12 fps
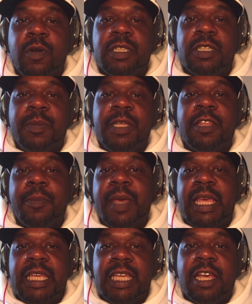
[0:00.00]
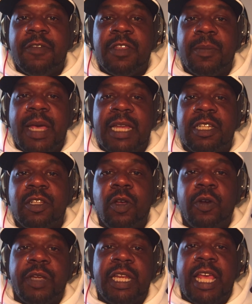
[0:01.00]
to be The Making of the
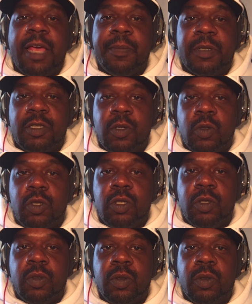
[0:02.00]
Mandalorian Episode 2.